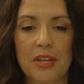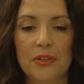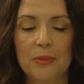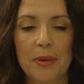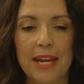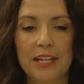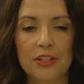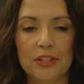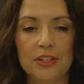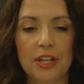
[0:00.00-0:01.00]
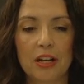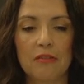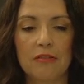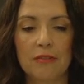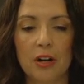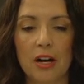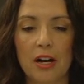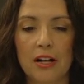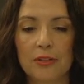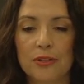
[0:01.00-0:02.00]
this page itself
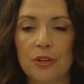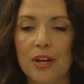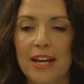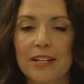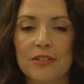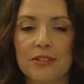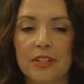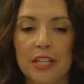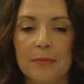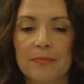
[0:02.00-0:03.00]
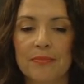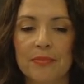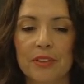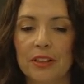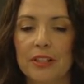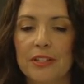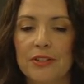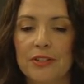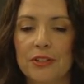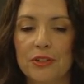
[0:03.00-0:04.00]
also has the
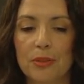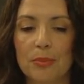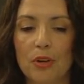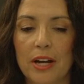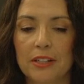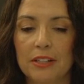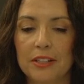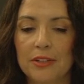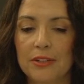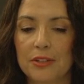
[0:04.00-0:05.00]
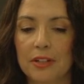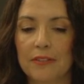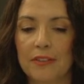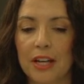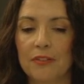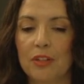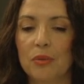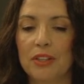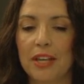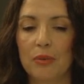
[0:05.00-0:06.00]
list, just a broad list of
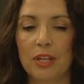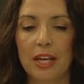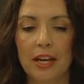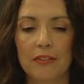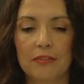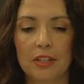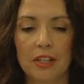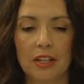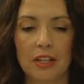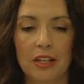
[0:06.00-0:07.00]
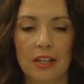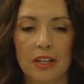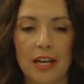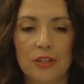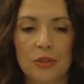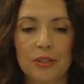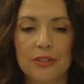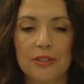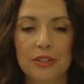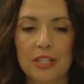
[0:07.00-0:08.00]
everyone that we have. As you
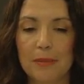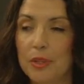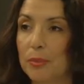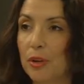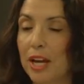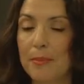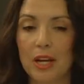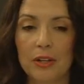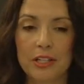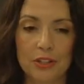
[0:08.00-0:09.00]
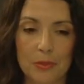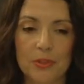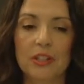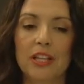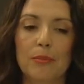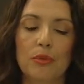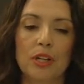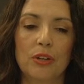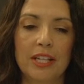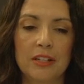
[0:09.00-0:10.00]
can see, I'm the primary subject
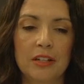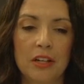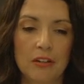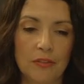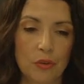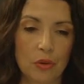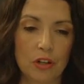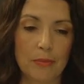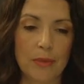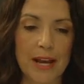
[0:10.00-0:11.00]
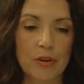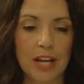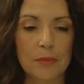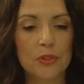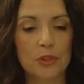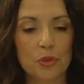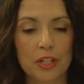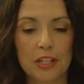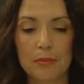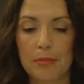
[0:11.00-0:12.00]
librarian for
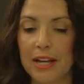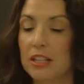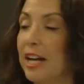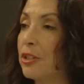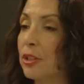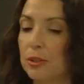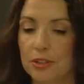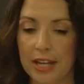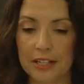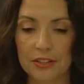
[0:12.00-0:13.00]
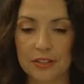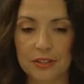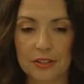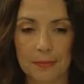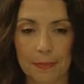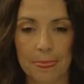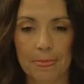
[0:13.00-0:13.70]
biochemistry and biological sciences.